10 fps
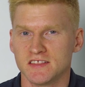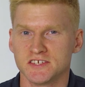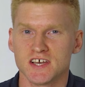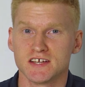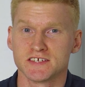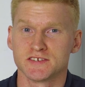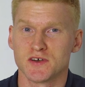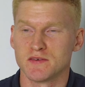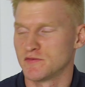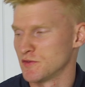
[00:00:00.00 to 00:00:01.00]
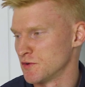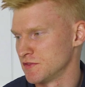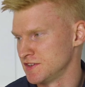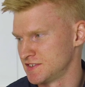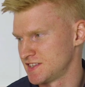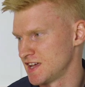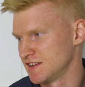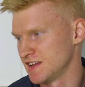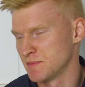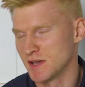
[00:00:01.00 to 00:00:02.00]
The charging time for your
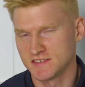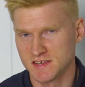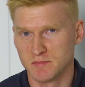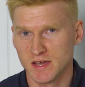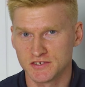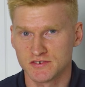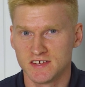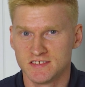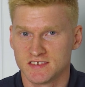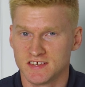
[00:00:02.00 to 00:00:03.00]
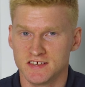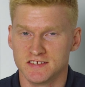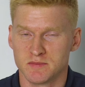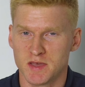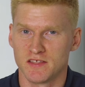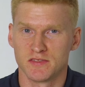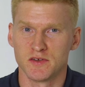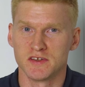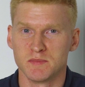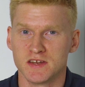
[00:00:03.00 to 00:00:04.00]
standard M18 batteries is about
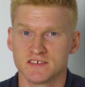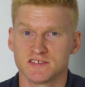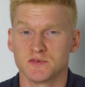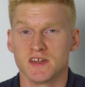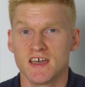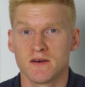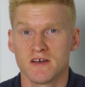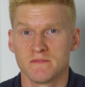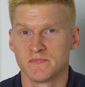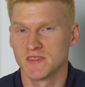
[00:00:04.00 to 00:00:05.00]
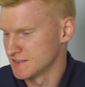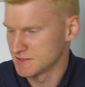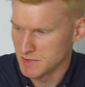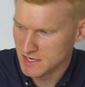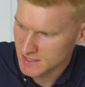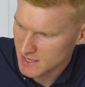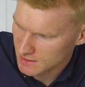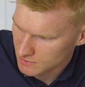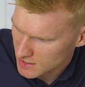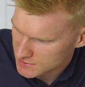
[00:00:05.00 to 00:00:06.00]
30 minutes to an hour. There's some
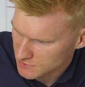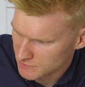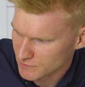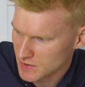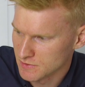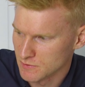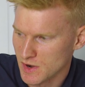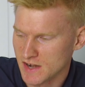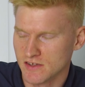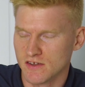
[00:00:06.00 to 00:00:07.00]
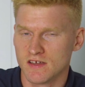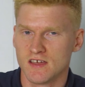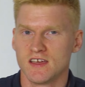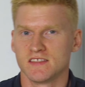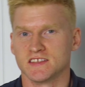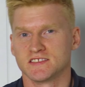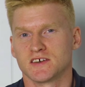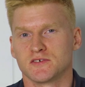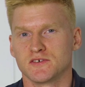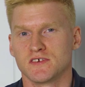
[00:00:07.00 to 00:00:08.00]
indicator lights on front of the radio that
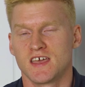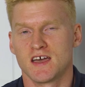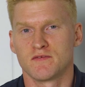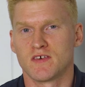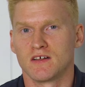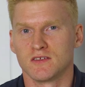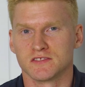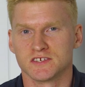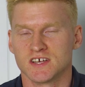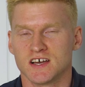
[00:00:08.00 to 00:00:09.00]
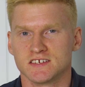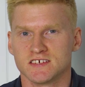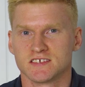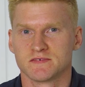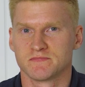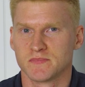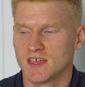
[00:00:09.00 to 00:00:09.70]
tell you how far along the charge is.